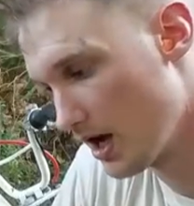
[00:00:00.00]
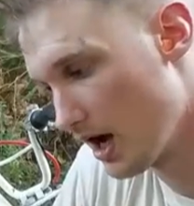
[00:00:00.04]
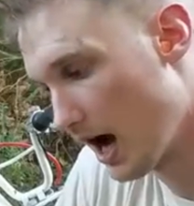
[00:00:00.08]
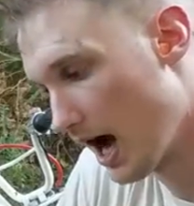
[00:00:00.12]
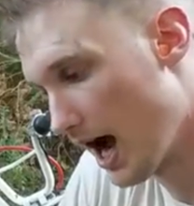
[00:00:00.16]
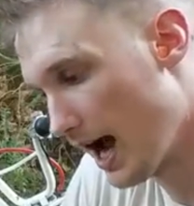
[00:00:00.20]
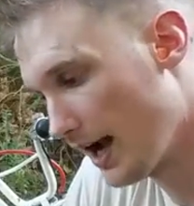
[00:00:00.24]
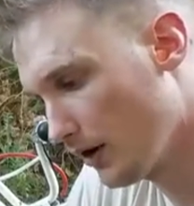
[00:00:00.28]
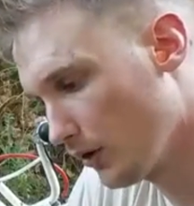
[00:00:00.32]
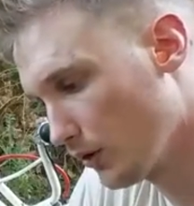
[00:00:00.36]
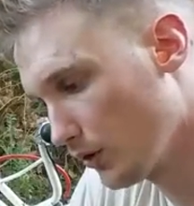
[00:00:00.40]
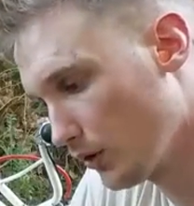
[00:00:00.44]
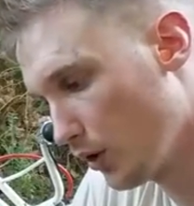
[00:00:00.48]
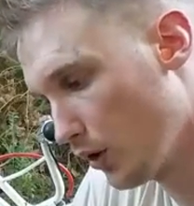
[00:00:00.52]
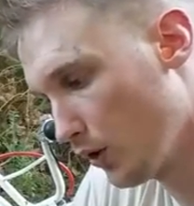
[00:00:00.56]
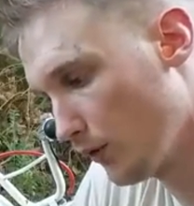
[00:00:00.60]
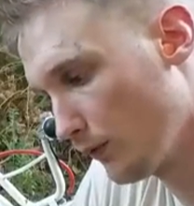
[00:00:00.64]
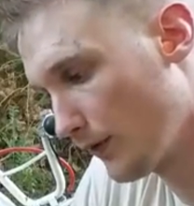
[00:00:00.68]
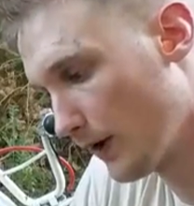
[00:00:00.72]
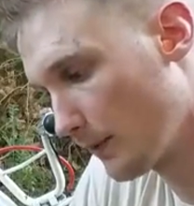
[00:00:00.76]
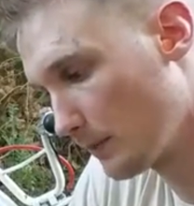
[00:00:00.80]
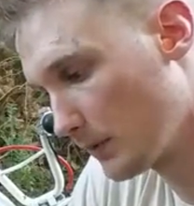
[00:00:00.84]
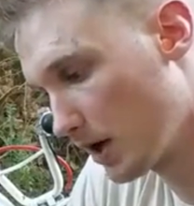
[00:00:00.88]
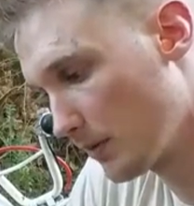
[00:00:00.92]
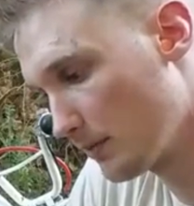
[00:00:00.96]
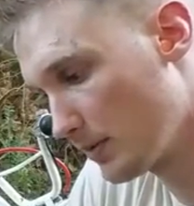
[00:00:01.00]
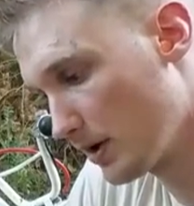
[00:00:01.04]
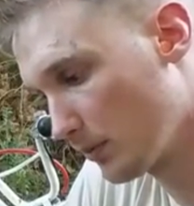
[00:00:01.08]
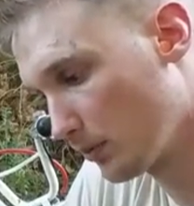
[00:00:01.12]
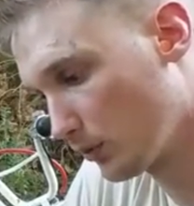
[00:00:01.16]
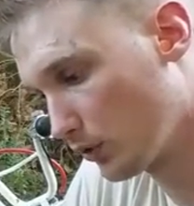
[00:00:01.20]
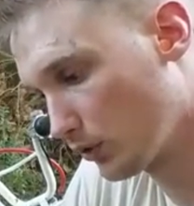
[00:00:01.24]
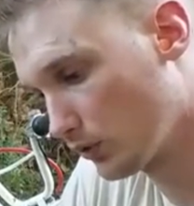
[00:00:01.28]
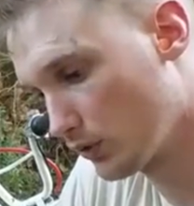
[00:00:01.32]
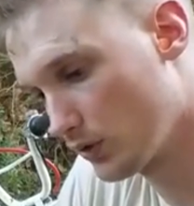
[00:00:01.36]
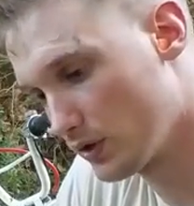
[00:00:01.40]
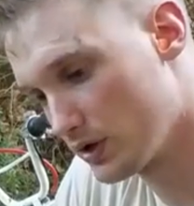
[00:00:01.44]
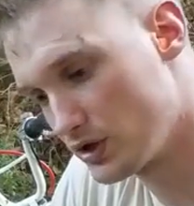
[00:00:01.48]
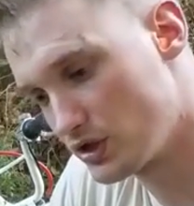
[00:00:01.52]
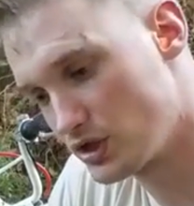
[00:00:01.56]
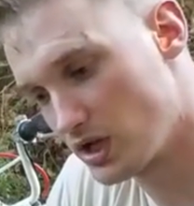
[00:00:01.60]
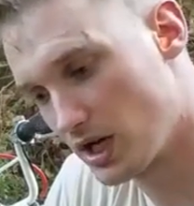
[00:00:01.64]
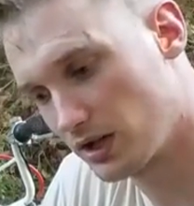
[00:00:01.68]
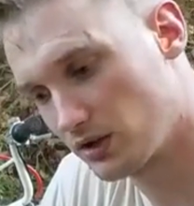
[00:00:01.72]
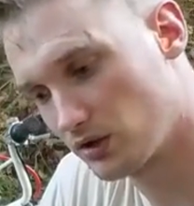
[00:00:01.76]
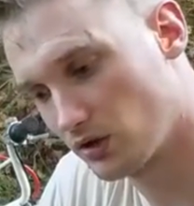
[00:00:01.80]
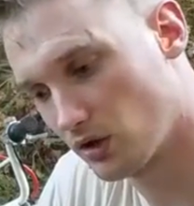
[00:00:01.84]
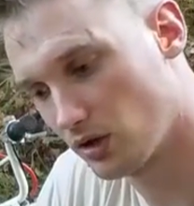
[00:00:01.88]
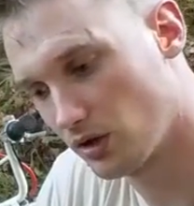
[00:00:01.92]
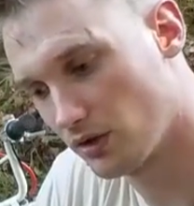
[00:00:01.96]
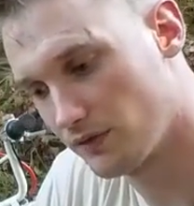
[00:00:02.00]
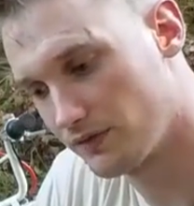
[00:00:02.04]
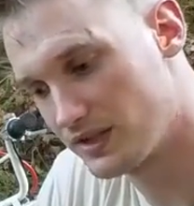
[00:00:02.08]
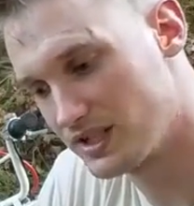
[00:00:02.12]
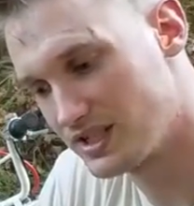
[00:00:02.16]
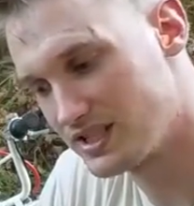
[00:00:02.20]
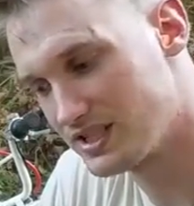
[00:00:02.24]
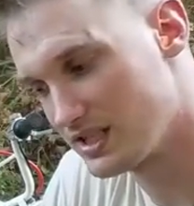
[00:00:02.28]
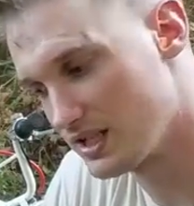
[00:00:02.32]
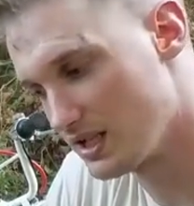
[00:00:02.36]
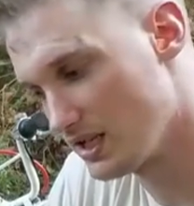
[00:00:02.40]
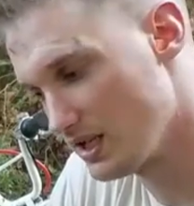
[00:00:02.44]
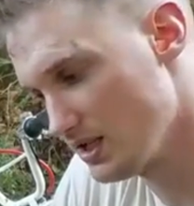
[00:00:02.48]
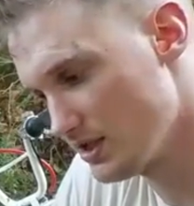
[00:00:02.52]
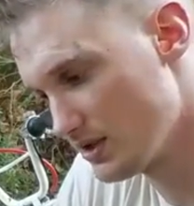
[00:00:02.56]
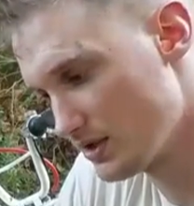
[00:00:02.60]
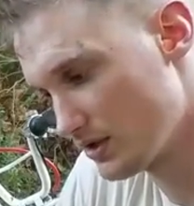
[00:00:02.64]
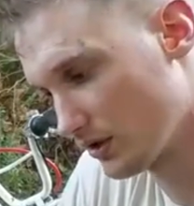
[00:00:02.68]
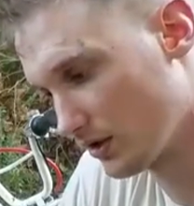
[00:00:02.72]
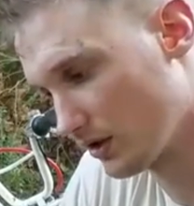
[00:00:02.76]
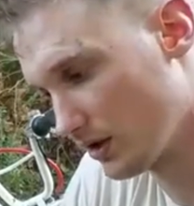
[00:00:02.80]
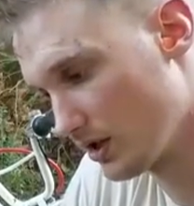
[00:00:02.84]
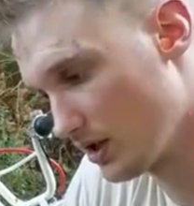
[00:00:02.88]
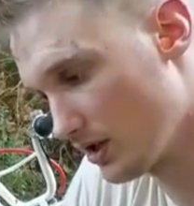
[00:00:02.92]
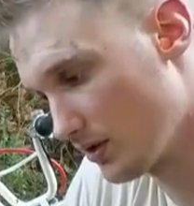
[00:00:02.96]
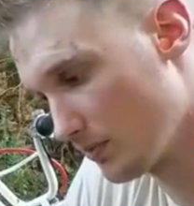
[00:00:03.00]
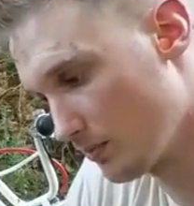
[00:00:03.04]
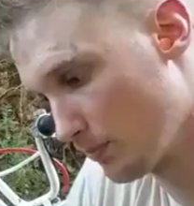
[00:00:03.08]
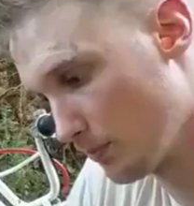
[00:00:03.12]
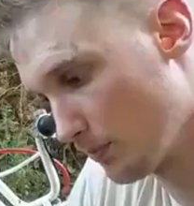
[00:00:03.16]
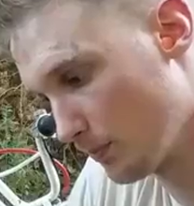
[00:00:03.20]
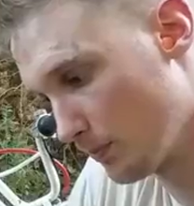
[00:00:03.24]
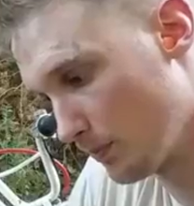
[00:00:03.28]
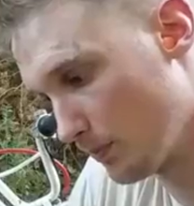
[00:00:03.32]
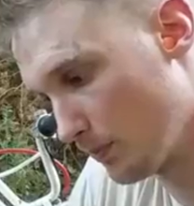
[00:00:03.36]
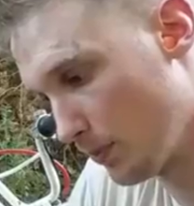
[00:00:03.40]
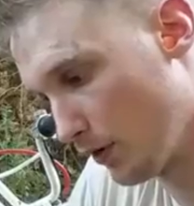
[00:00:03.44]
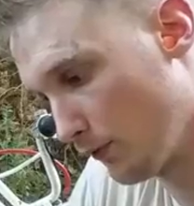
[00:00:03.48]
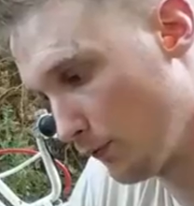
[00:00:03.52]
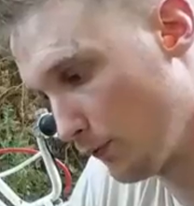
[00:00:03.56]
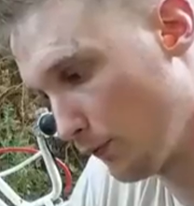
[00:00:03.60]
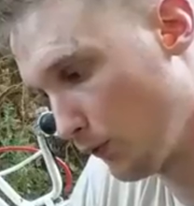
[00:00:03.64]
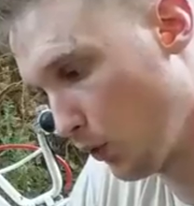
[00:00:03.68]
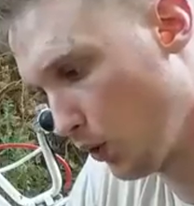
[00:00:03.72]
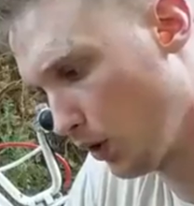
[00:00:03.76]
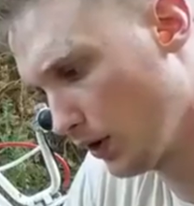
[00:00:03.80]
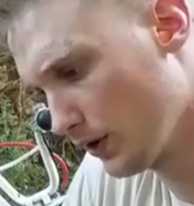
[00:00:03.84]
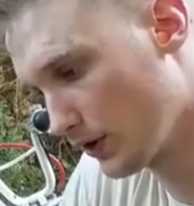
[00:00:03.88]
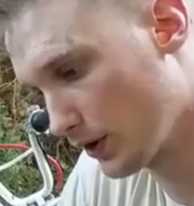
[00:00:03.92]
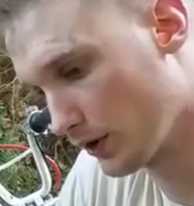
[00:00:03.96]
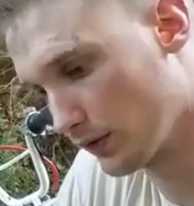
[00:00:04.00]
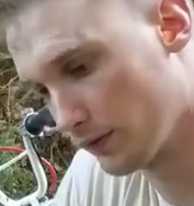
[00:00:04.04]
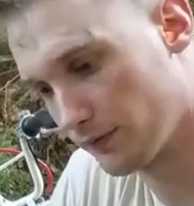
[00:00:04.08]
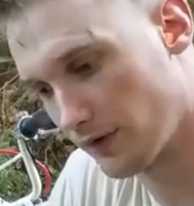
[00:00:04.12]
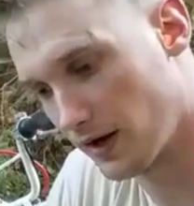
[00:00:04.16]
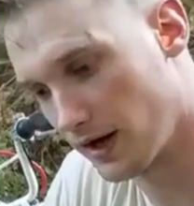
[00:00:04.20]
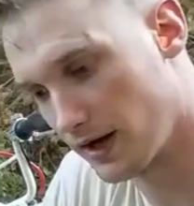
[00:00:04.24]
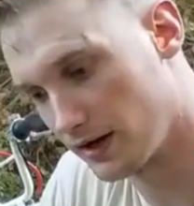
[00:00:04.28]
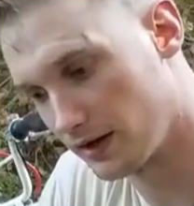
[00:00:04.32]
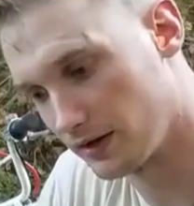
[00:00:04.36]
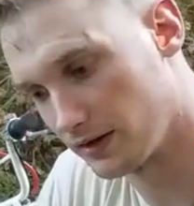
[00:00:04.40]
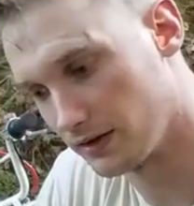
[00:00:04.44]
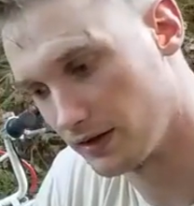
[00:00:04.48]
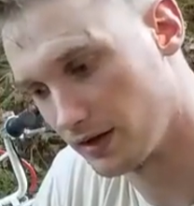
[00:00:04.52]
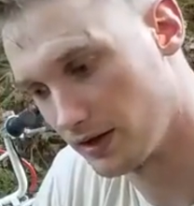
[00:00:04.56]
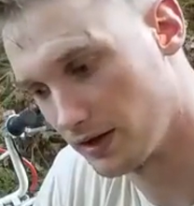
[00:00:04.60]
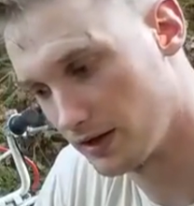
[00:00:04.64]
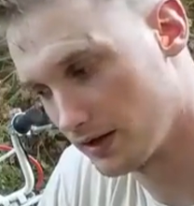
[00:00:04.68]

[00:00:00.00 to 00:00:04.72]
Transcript: I don't know if I'm going to be able to eject all of these easily before they're fired.